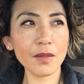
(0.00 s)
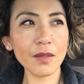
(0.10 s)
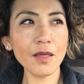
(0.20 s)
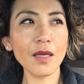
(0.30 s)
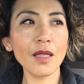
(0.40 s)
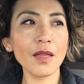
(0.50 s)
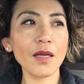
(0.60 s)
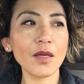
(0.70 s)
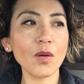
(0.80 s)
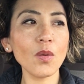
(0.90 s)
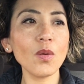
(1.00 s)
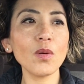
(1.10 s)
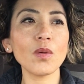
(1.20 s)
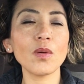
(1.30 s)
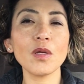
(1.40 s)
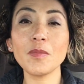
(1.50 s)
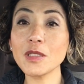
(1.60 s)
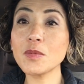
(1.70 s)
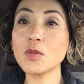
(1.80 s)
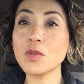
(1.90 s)
thinking like, oh, it
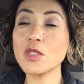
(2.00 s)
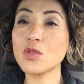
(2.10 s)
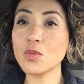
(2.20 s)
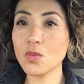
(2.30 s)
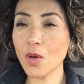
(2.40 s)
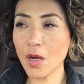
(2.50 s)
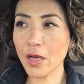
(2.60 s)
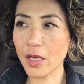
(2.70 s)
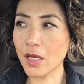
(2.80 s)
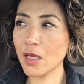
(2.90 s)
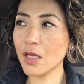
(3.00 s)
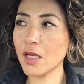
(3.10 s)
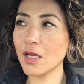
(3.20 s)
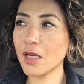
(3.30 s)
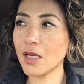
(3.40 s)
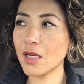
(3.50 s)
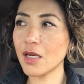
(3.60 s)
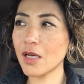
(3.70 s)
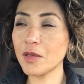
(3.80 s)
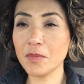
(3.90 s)
must be a reason why
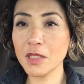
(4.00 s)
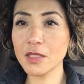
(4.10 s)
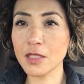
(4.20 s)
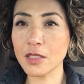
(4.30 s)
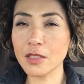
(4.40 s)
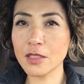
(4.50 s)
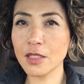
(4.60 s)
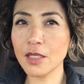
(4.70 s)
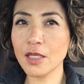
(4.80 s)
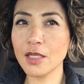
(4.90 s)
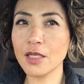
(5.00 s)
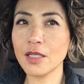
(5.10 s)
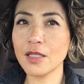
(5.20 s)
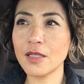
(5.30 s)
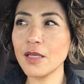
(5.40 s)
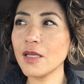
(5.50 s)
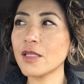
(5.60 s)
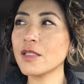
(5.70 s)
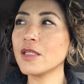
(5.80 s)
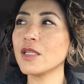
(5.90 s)
I missed it,
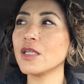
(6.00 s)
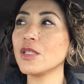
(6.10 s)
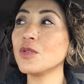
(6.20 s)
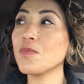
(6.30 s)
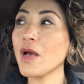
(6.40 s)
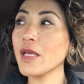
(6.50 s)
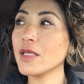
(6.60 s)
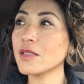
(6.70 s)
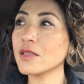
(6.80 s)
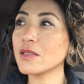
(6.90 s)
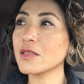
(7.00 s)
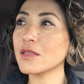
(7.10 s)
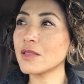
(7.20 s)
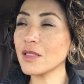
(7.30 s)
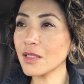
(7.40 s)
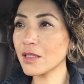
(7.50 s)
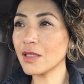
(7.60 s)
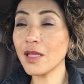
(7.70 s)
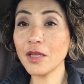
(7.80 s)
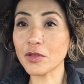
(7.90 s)
then you might think
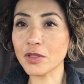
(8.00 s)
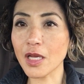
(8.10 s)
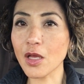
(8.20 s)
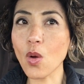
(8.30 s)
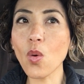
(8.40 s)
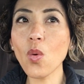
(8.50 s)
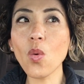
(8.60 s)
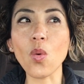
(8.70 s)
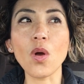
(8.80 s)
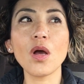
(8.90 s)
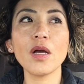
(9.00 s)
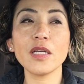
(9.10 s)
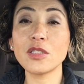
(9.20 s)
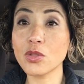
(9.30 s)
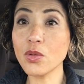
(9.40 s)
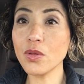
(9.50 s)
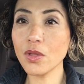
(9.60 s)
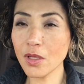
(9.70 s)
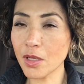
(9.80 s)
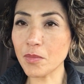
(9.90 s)
later like, oh, it's a good
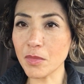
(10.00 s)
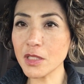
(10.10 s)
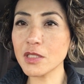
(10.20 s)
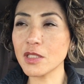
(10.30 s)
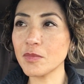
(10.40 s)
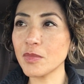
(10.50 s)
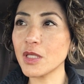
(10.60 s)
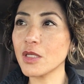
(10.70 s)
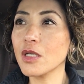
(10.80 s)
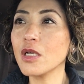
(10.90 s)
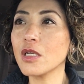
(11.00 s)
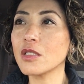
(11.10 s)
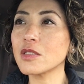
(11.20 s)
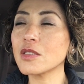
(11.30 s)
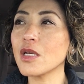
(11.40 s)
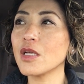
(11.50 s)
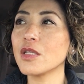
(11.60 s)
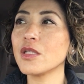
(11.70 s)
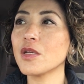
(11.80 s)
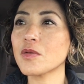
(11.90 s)
thing I missed it because
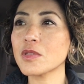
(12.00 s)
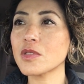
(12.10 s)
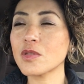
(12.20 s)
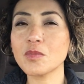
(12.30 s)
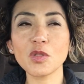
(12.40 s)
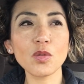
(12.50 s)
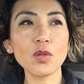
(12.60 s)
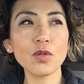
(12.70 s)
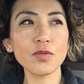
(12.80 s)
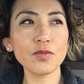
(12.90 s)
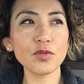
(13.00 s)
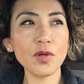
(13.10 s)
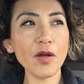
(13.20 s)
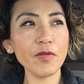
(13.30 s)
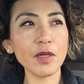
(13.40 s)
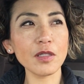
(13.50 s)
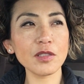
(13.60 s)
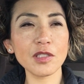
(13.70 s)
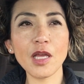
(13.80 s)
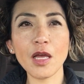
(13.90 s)
there was some sort of traffic
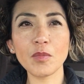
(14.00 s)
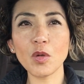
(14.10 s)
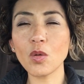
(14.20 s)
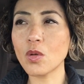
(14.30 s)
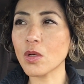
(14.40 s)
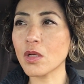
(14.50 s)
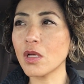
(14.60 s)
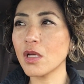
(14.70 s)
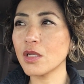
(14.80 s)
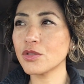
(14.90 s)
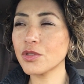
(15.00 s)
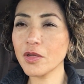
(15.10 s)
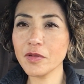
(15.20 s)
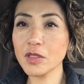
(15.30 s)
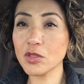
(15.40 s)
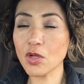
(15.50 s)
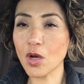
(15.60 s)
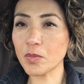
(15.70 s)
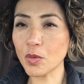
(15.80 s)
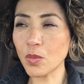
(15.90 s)
jam or traffic
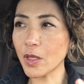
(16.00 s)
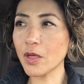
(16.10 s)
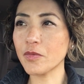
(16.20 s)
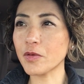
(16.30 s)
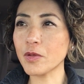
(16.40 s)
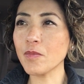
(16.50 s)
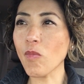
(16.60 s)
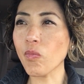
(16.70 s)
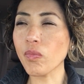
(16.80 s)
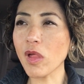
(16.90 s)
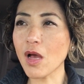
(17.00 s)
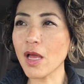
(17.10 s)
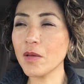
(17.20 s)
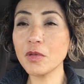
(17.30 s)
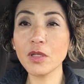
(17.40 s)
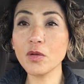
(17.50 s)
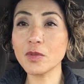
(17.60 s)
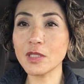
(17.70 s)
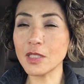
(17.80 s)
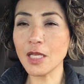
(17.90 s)
stop or whatever, that everything
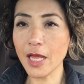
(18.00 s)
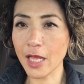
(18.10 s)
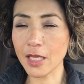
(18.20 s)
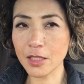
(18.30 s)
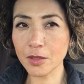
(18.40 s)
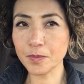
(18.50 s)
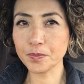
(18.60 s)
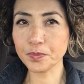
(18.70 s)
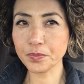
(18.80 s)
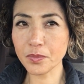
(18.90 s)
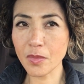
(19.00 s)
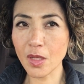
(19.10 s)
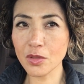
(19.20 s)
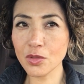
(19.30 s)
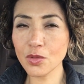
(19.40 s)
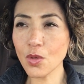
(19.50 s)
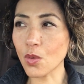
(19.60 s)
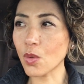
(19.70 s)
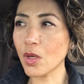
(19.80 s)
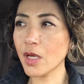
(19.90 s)
was delayed. So
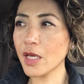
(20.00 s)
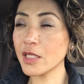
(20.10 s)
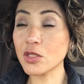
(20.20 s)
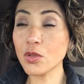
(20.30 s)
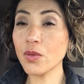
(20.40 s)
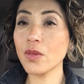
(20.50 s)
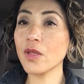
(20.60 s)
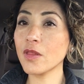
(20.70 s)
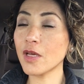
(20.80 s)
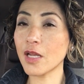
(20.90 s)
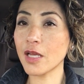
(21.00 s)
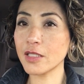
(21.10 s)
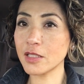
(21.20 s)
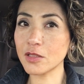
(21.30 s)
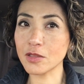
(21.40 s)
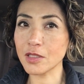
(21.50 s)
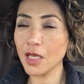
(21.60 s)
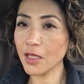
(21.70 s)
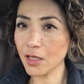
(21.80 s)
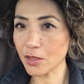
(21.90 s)
it's a good thing that I didn't
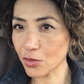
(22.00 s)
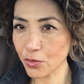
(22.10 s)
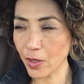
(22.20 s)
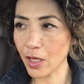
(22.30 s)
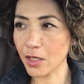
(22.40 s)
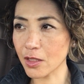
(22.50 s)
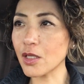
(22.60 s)
take that train,